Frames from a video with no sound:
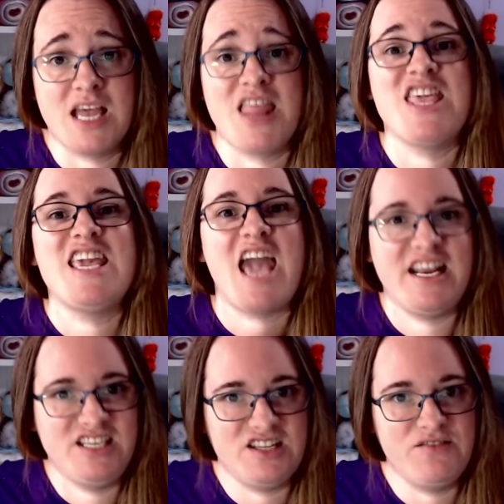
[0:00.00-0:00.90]
at the
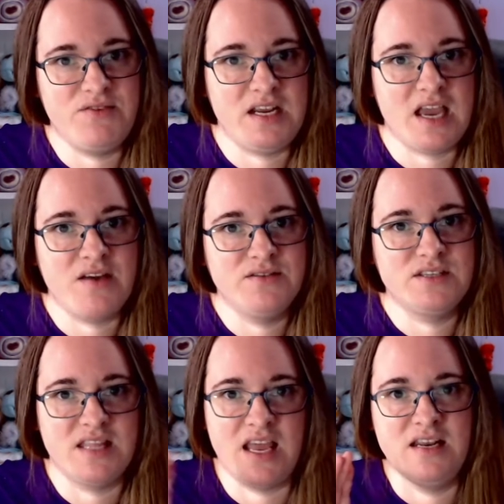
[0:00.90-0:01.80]
end of the video,
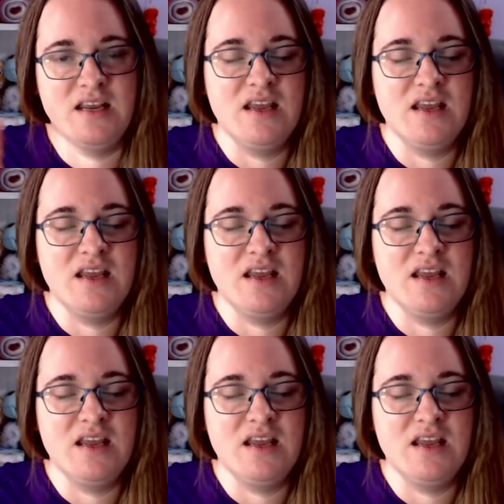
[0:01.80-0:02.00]
so then